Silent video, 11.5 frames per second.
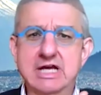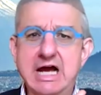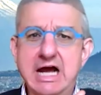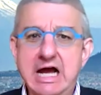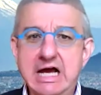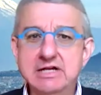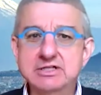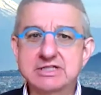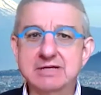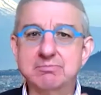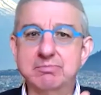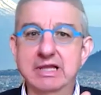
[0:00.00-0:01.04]
How does
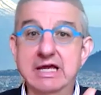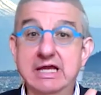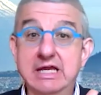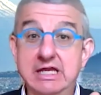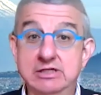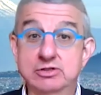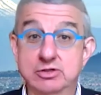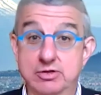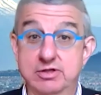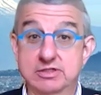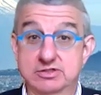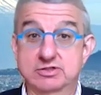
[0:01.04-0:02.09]
that play into
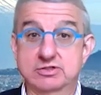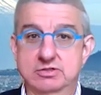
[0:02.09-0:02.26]
this?